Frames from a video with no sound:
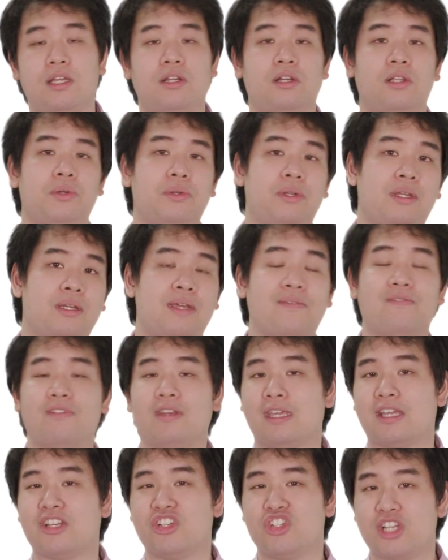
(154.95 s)
including
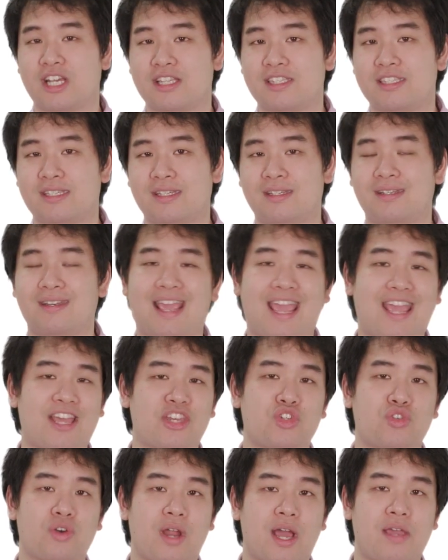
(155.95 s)
NVIDIA Jetson
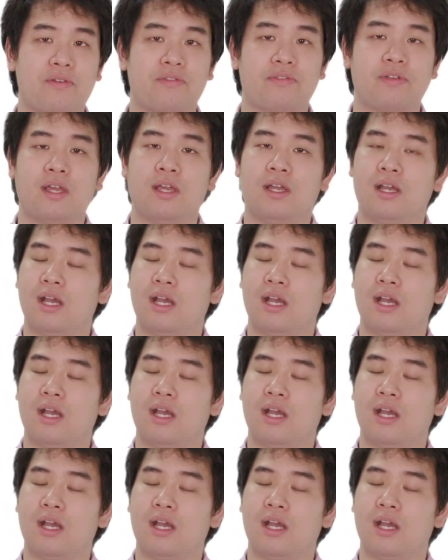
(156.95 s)
and Drive,